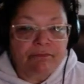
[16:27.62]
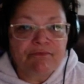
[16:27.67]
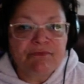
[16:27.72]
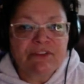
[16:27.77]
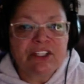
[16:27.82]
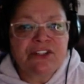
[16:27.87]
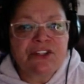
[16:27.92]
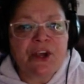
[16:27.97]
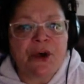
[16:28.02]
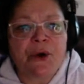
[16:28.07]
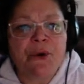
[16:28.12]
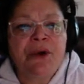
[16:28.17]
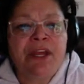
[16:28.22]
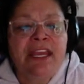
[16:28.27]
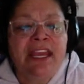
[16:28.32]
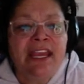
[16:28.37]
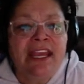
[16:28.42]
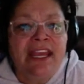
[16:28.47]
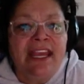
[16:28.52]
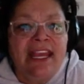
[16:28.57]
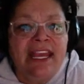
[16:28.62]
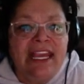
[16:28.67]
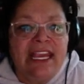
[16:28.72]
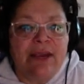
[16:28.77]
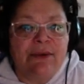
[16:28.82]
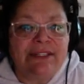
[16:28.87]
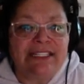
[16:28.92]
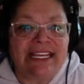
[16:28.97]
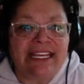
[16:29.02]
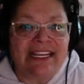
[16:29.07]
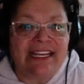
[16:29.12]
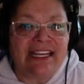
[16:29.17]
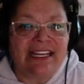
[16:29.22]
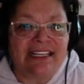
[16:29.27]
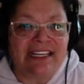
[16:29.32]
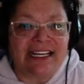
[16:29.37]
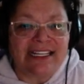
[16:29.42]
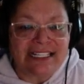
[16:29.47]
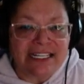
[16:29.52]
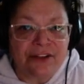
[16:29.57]
so it was in
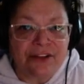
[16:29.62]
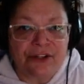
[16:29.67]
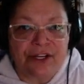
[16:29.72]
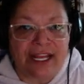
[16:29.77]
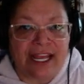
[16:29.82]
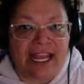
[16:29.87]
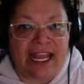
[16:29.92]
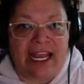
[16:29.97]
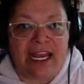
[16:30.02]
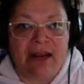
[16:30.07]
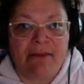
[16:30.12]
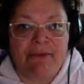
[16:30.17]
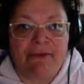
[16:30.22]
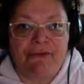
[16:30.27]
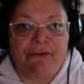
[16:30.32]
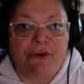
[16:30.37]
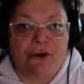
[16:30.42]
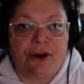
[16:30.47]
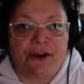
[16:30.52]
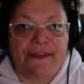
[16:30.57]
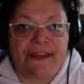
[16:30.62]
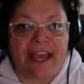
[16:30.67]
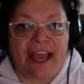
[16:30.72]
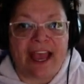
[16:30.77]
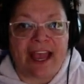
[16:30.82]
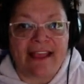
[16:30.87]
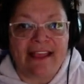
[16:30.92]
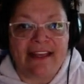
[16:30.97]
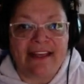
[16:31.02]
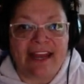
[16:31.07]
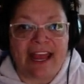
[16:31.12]
1938 before the island